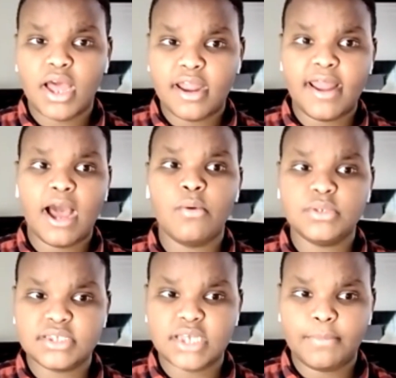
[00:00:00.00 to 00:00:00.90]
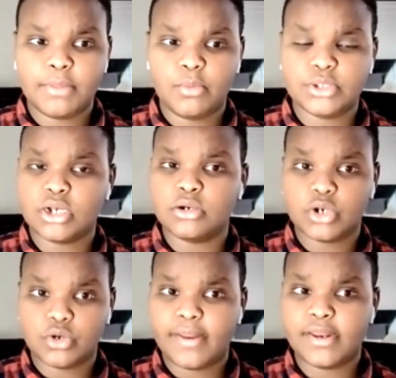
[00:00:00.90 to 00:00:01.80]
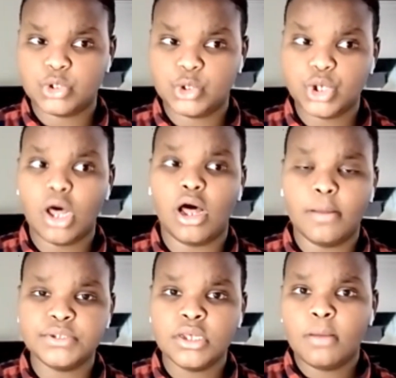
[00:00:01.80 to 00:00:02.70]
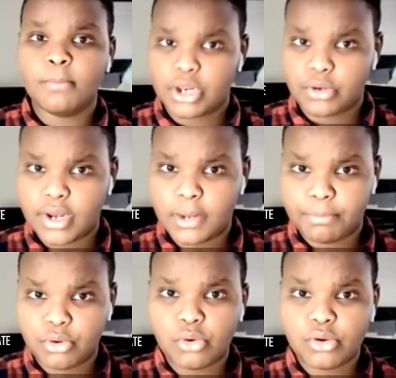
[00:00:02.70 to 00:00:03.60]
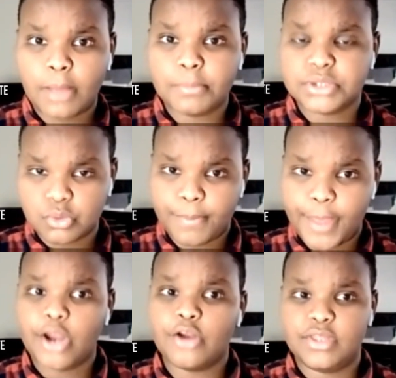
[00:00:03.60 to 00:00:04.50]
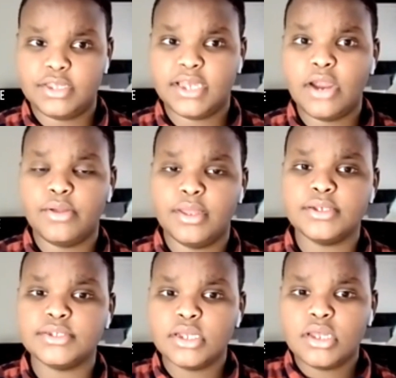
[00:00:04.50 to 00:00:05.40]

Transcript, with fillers: And now is the time that we start creating jobs by creating programs to repair these areas.